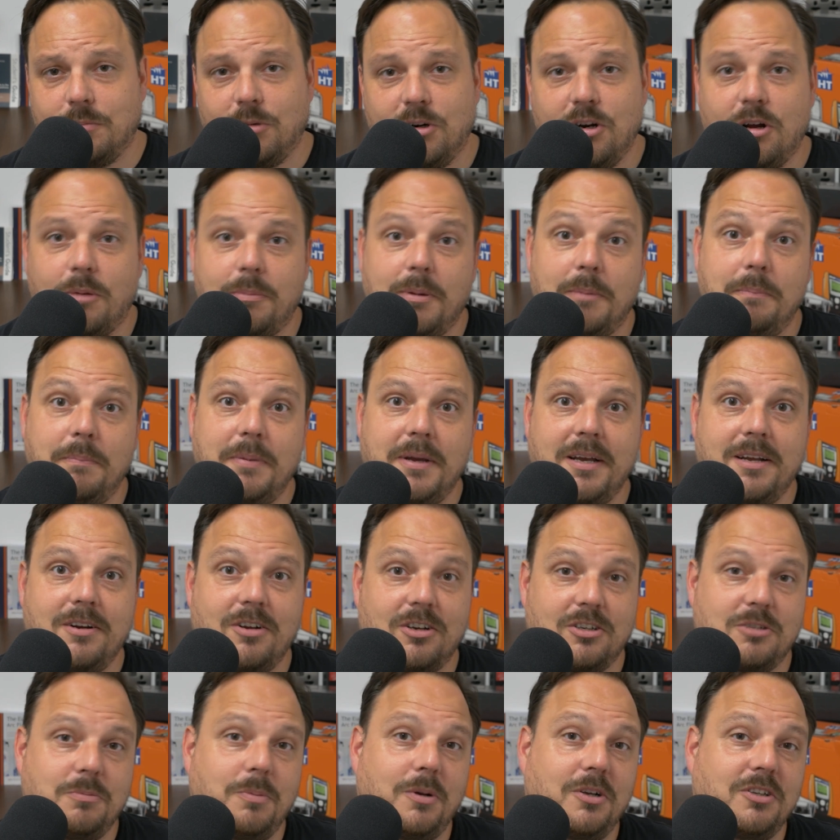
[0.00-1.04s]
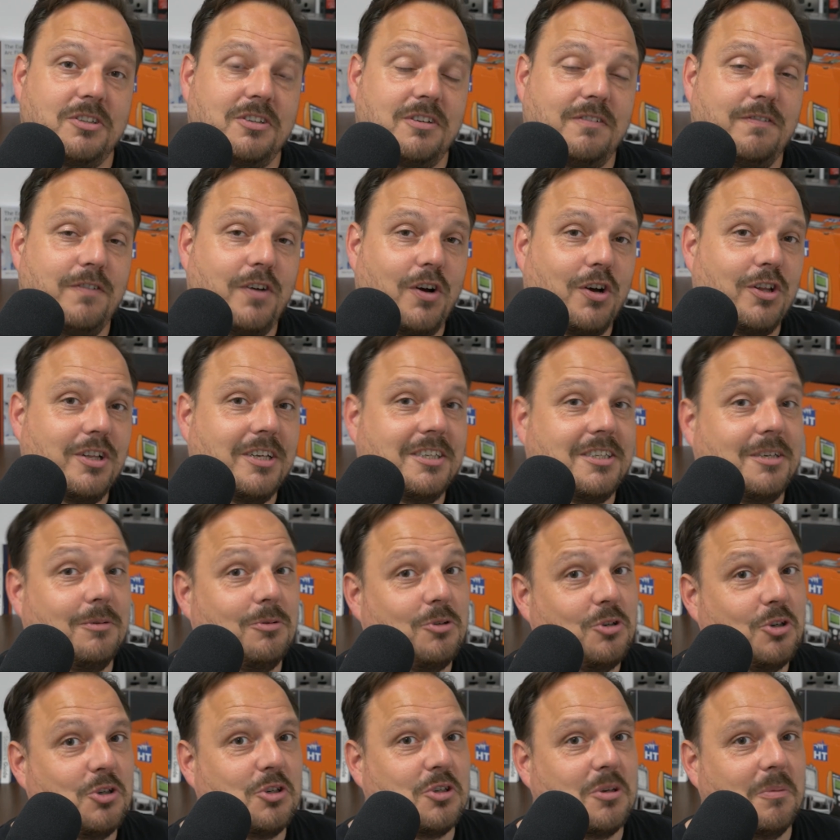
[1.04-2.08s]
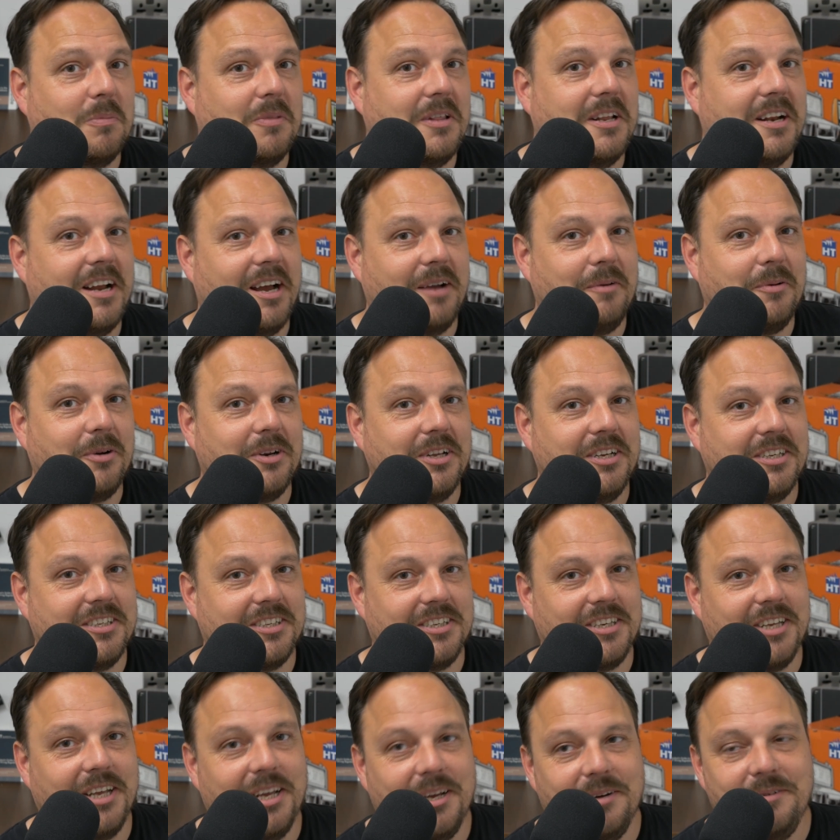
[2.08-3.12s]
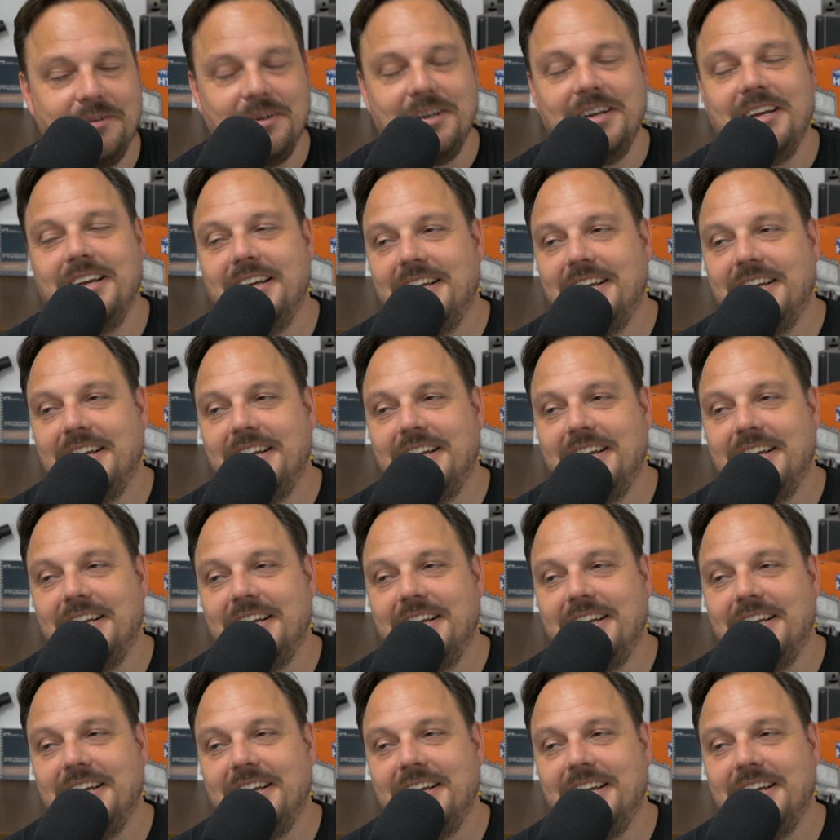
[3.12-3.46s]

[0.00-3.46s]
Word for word: We're not being paid or sponsored for this. It was just something I wanted to do.